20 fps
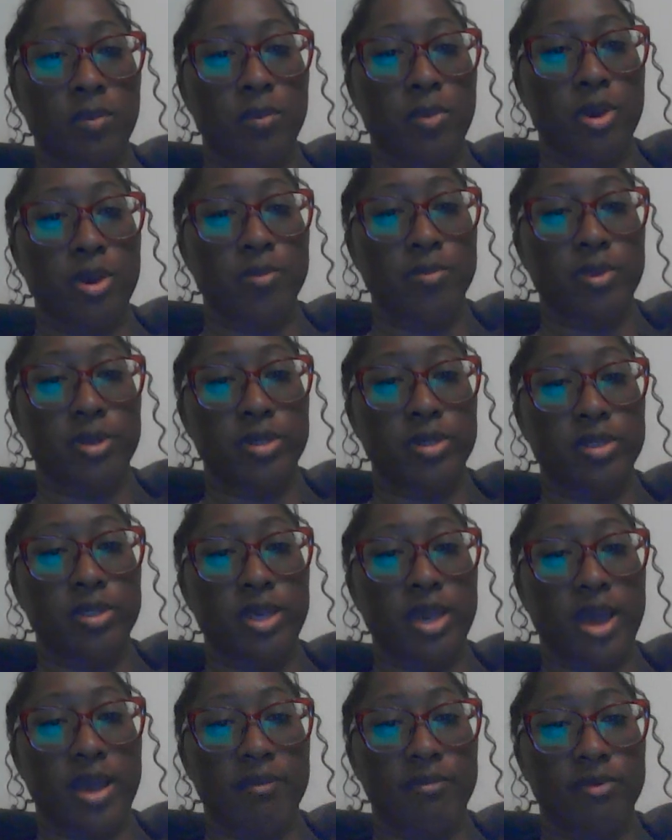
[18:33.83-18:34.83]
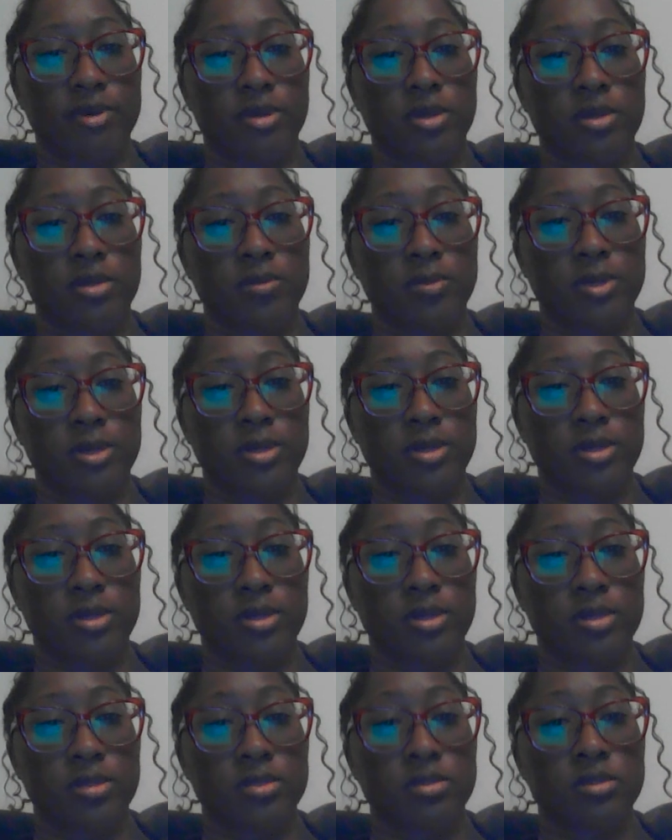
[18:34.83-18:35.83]
primarily African
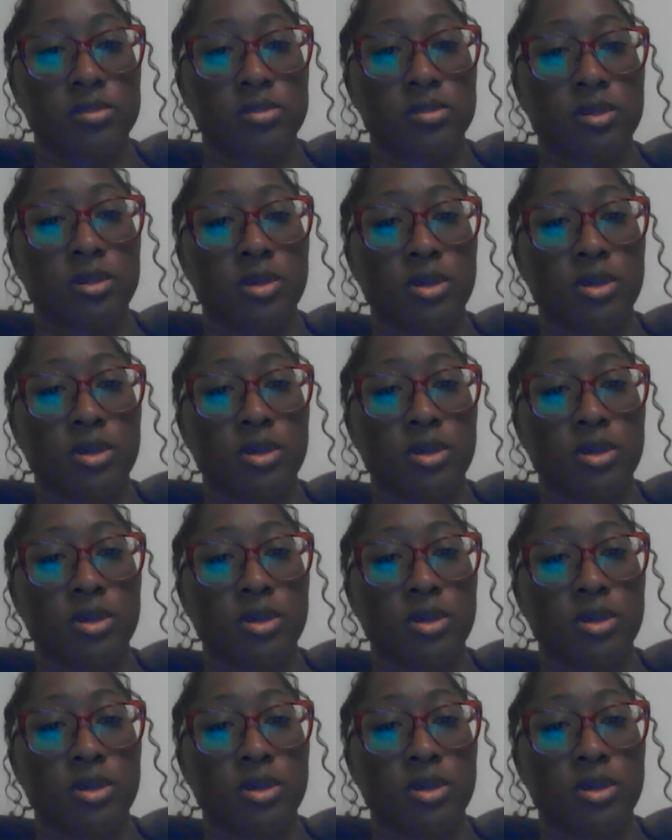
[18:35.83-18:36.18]
Americans,